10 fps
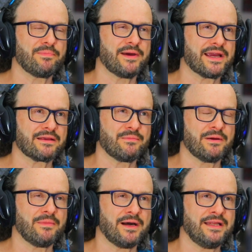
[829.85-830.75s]
back in my
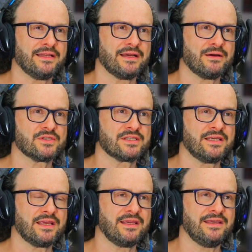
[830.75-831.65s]
mind and I was
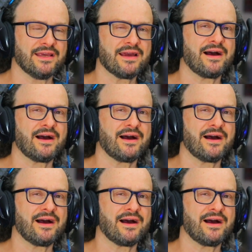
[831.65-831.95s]
thinking, yeah,